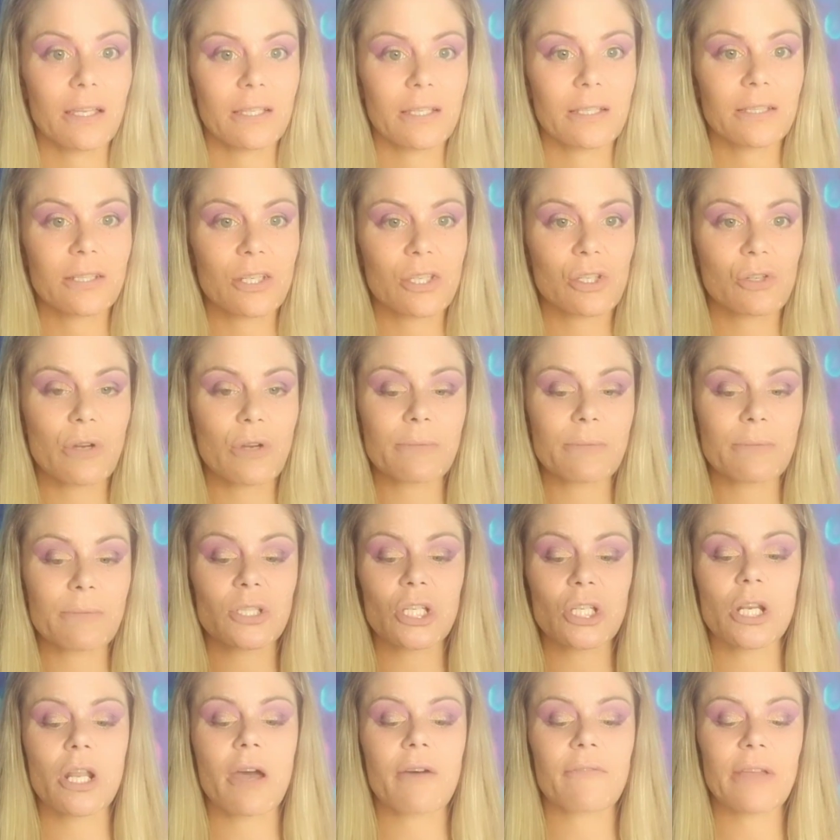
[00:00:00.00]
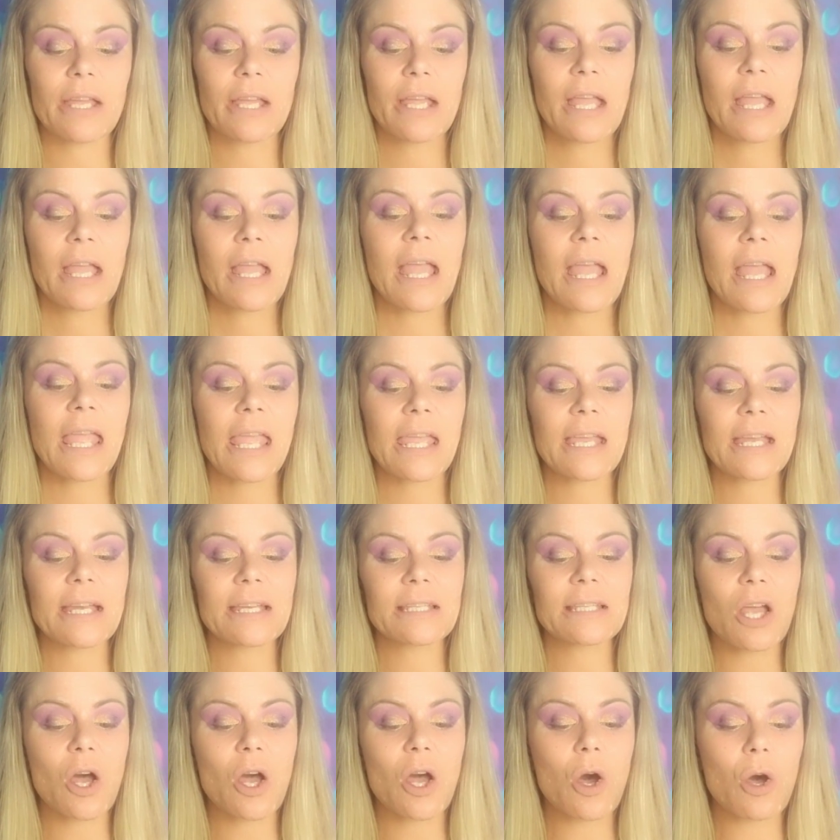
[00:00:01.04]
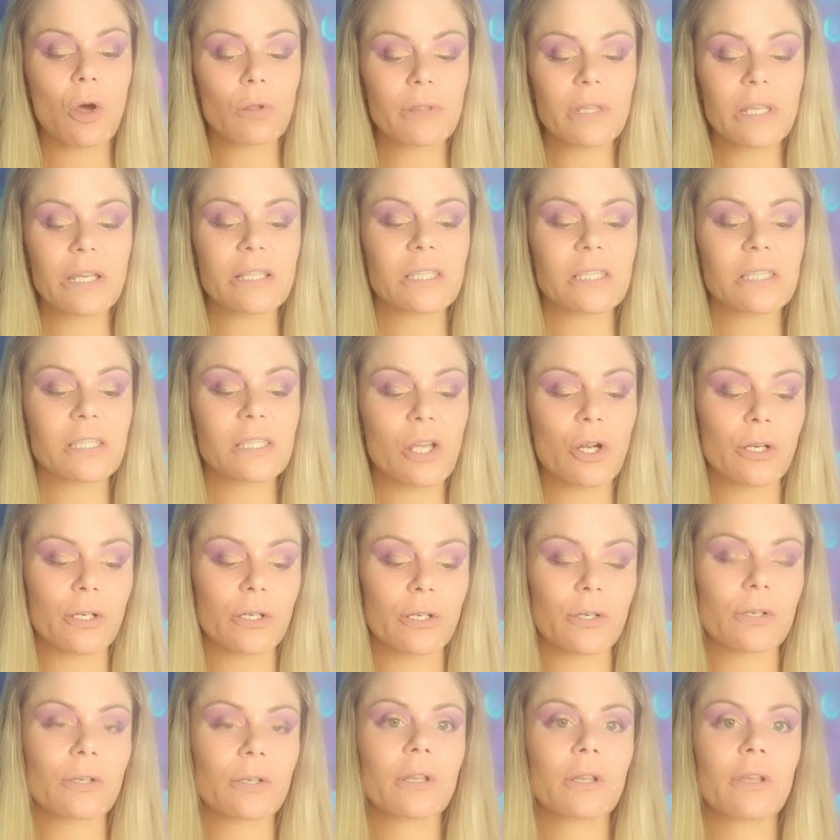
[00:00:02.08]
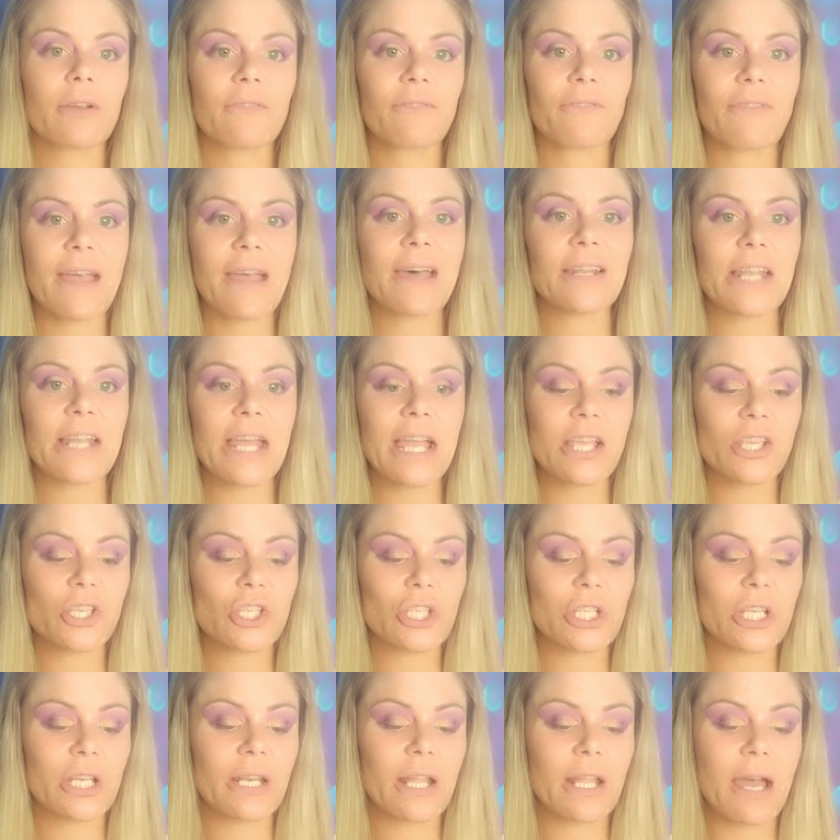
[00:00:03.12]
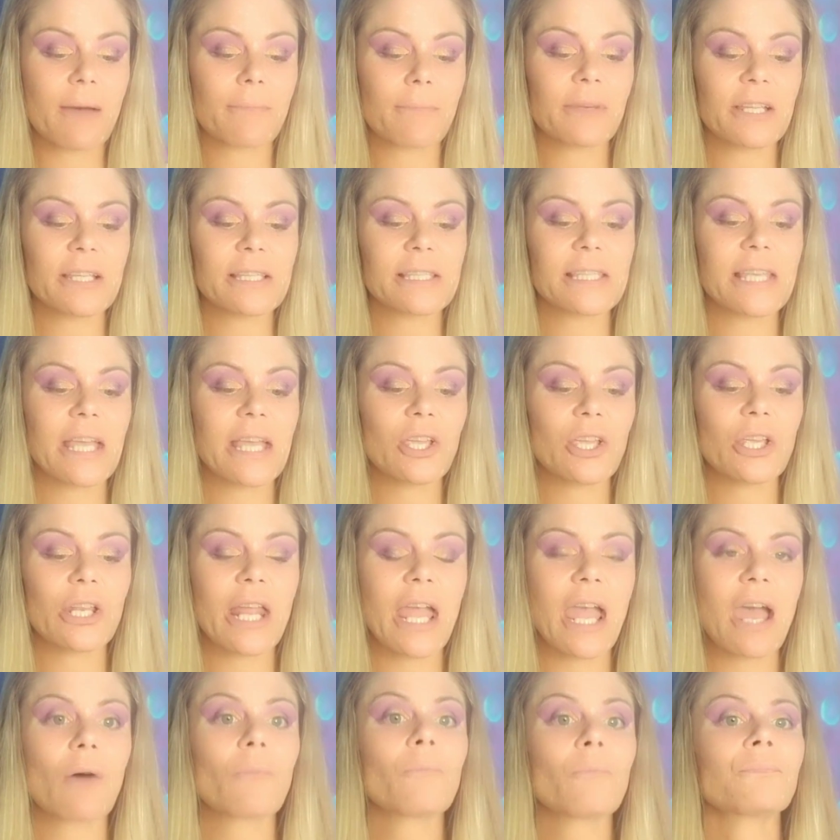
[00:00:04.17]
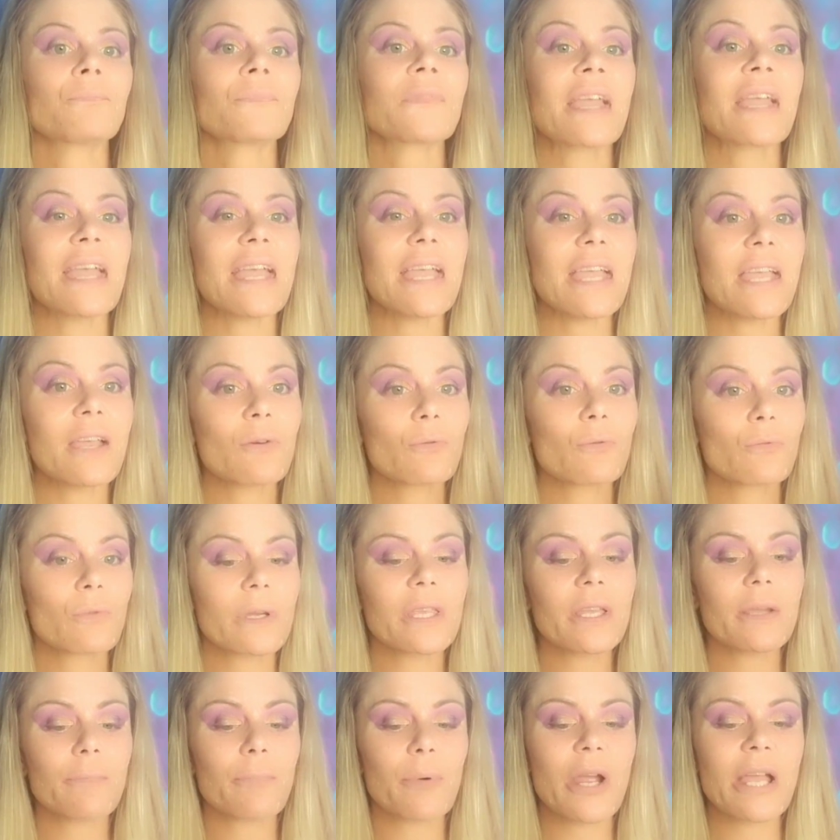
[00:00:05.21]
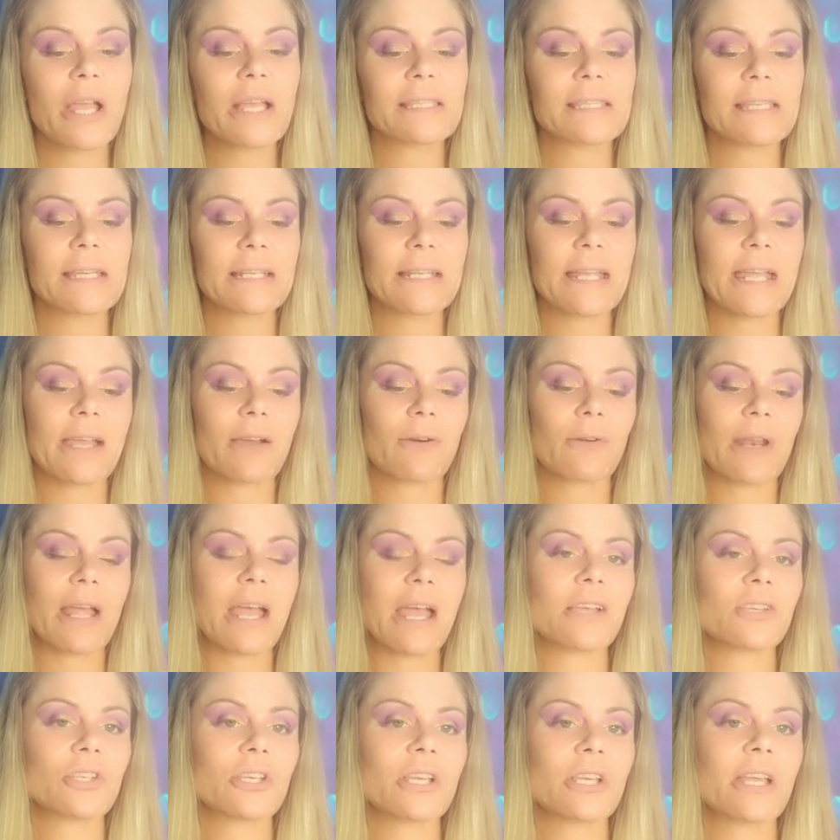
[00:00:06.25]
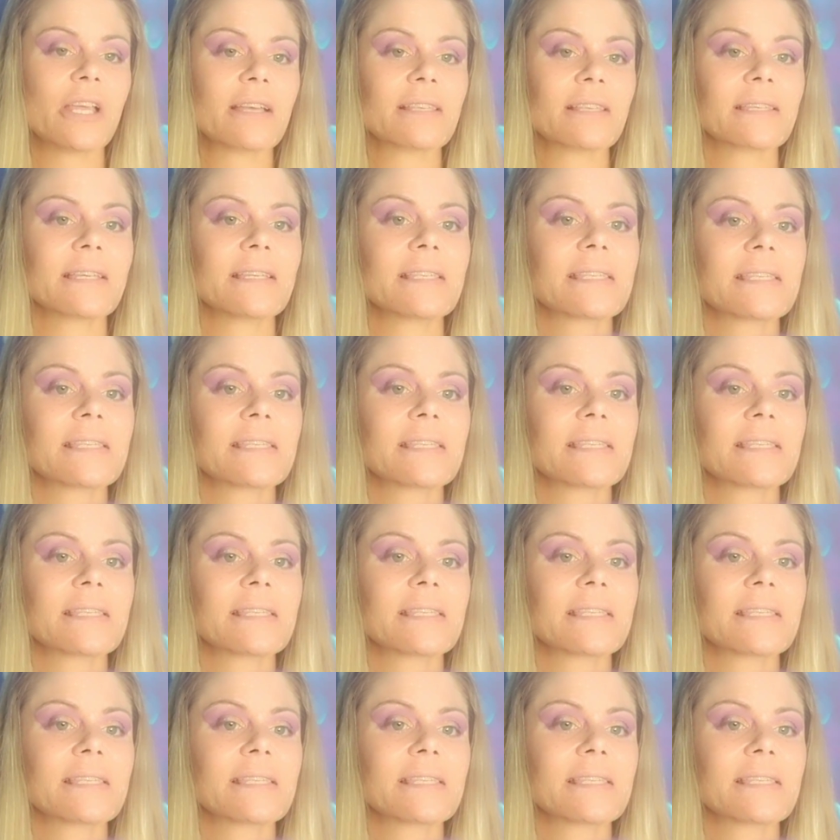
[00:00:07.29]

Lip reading: description of it. And on this certain foundation, I'm going to tell you now, it really breaks it down. As you guys can